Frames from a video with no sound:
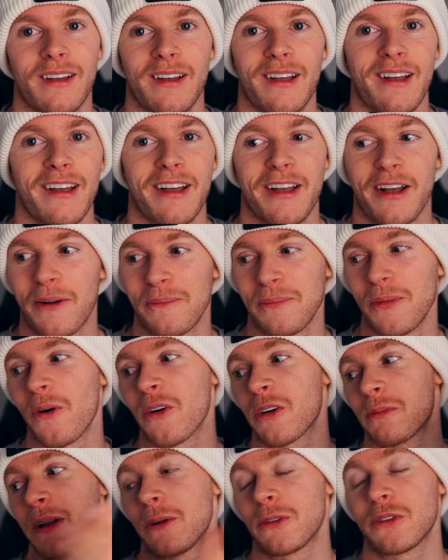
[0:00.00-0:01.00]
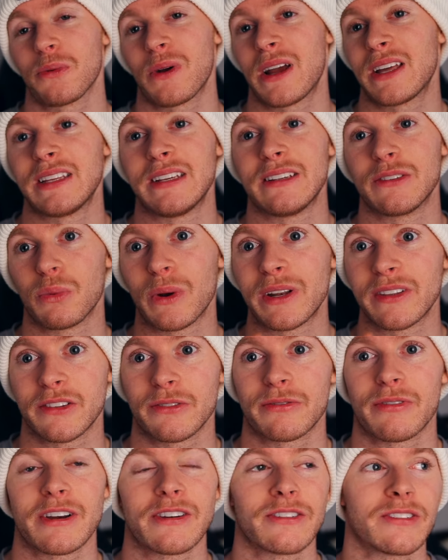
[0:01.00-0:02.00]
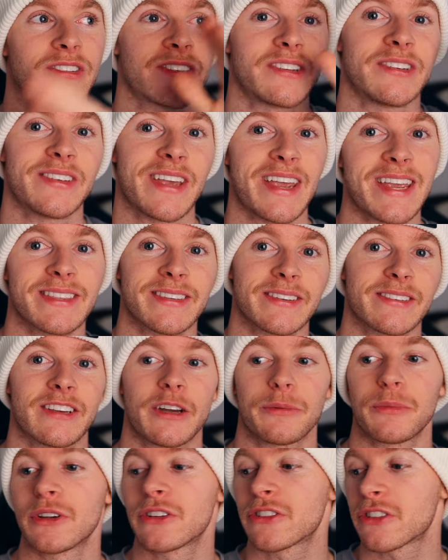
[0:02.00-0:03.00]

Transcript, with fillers: uh, I'm not going to be able to wear these winter fragrances in the summer.